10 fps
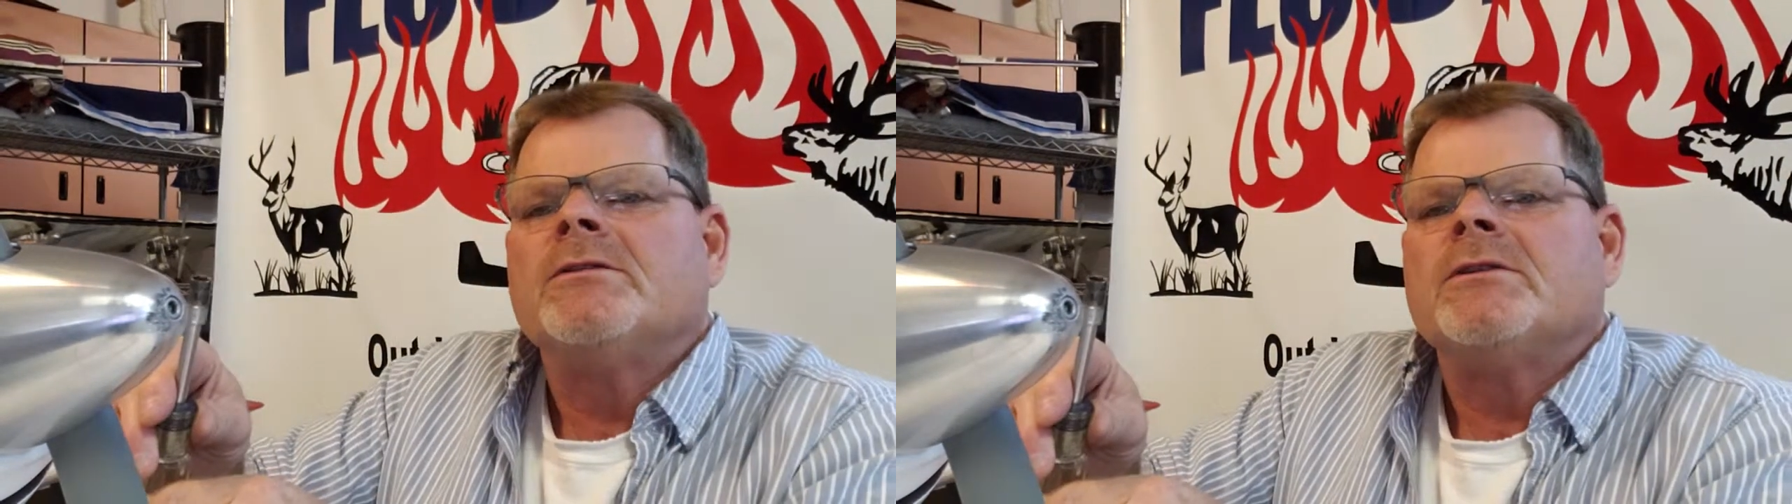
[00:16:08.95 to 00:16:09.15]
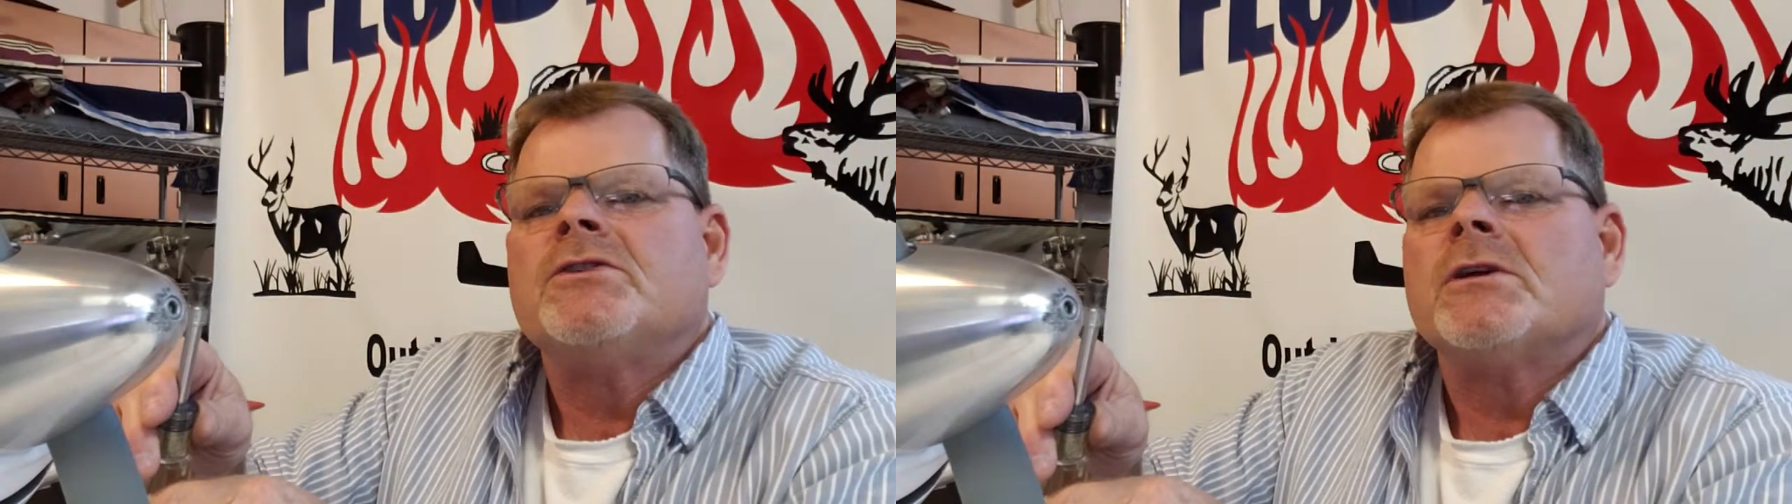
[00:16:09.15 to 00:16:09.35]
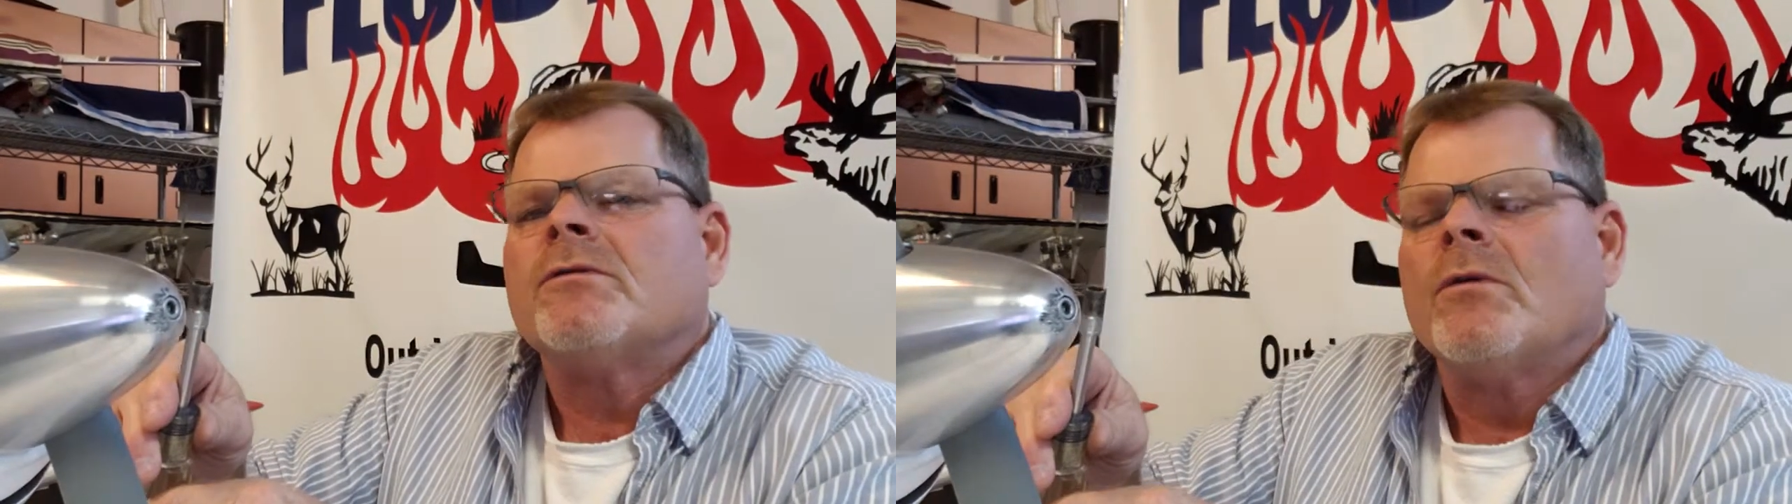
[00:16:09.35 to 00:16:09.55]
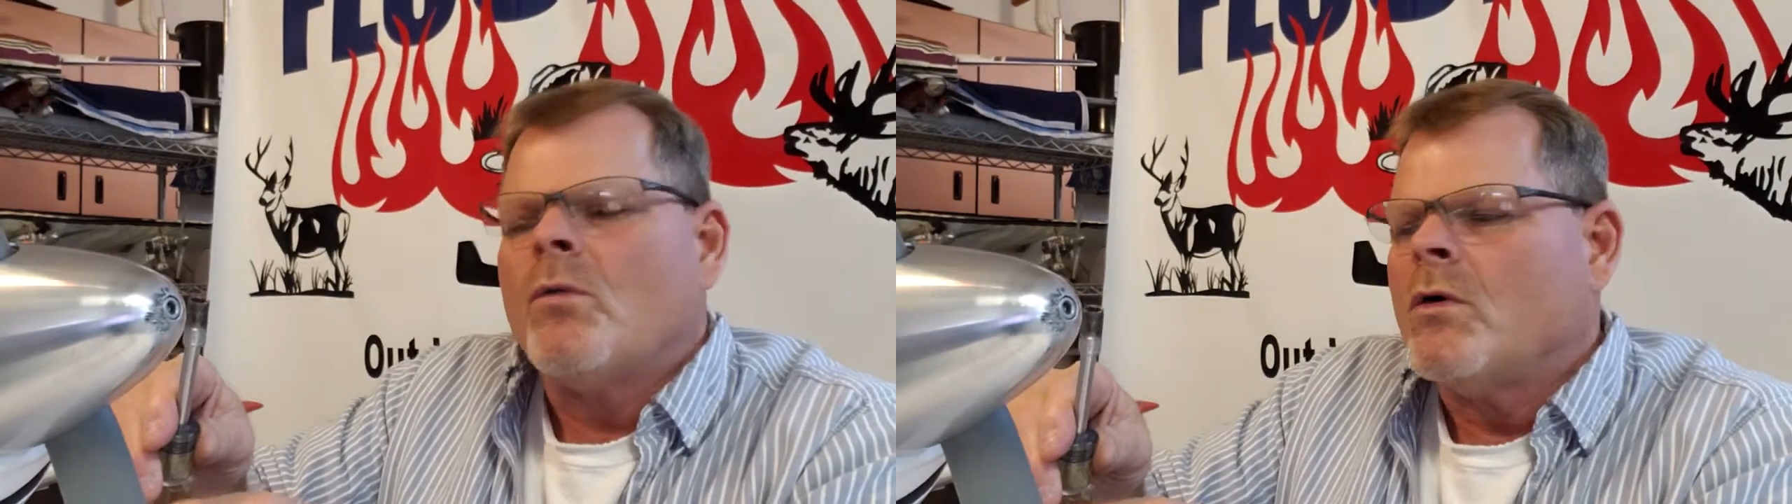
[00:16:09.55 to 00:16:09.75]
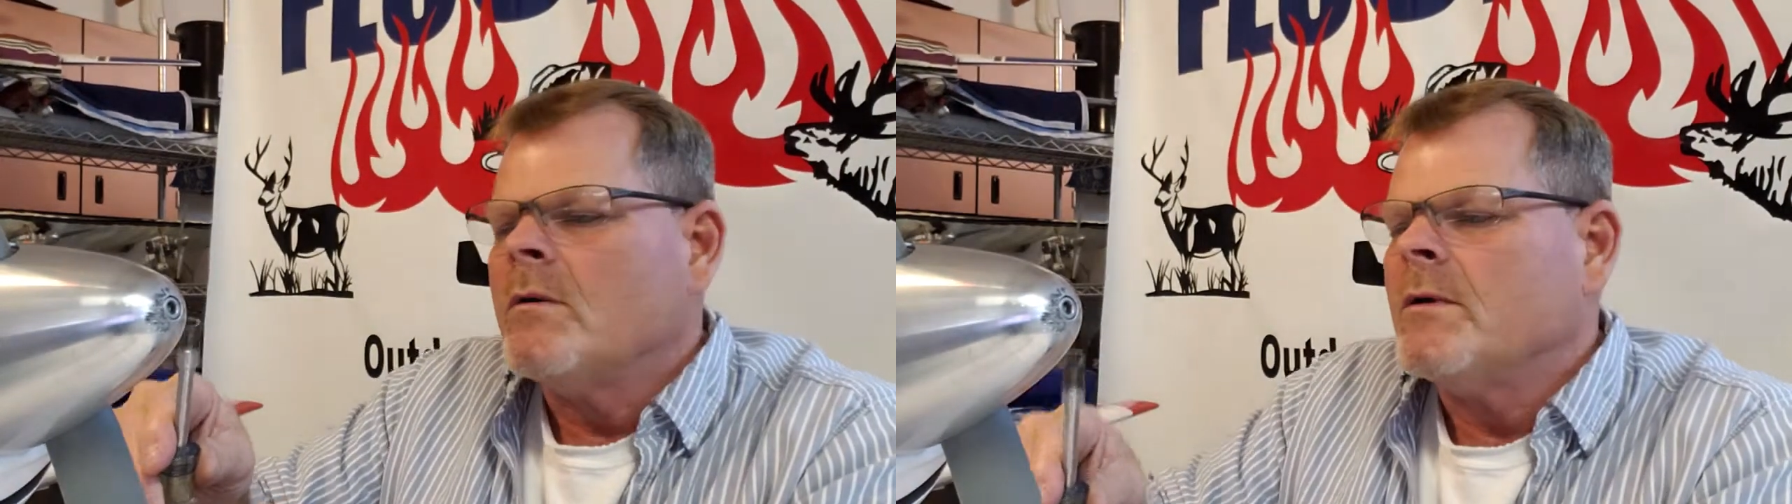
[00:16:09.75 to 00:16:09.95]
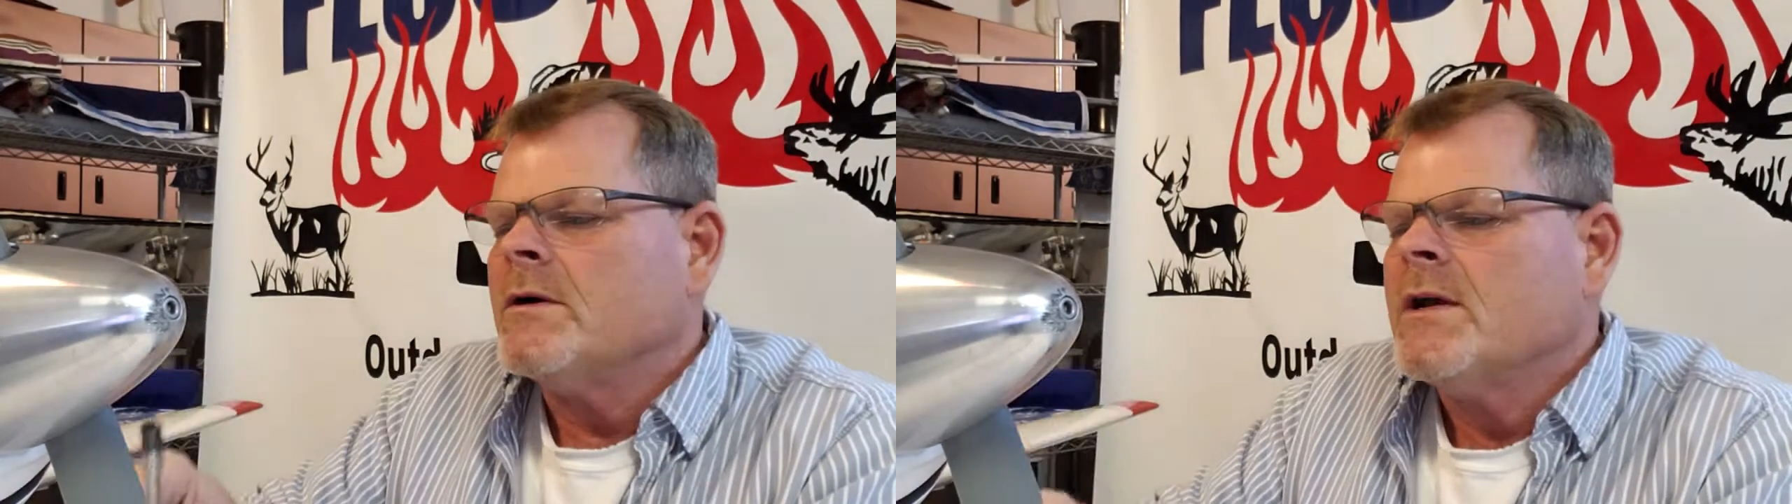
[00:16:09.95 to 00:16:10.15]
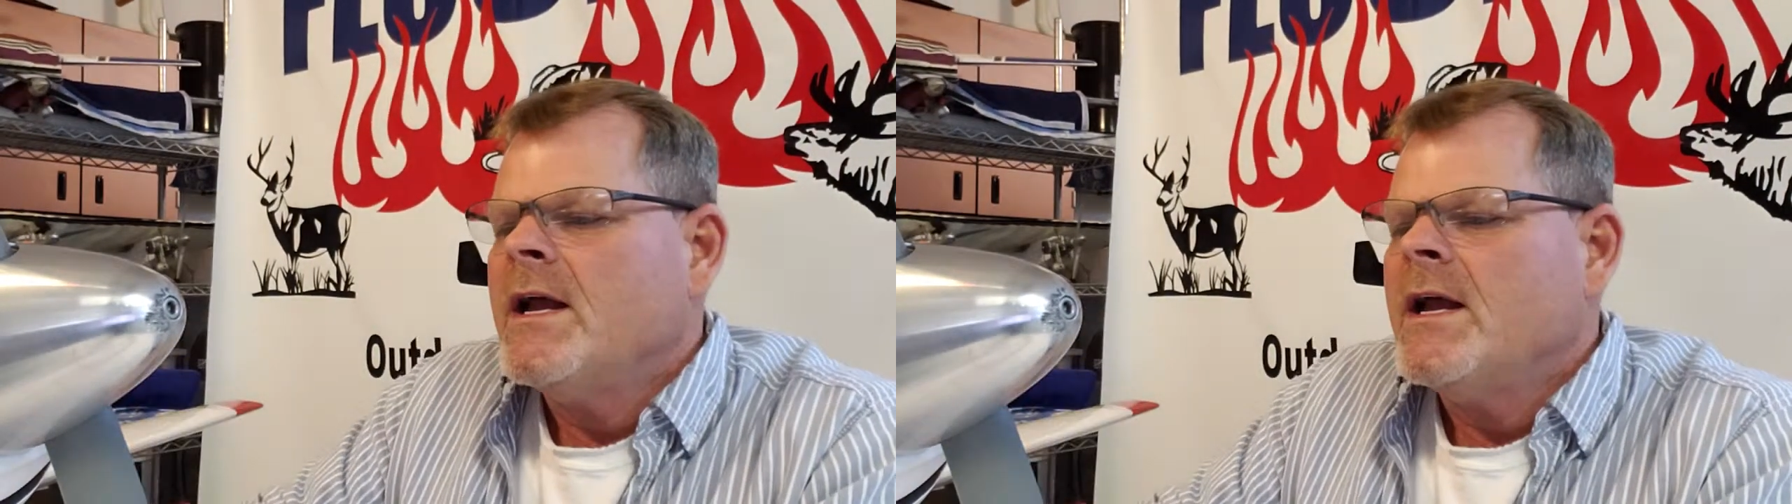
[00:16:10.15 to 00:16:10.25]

it just for warbird.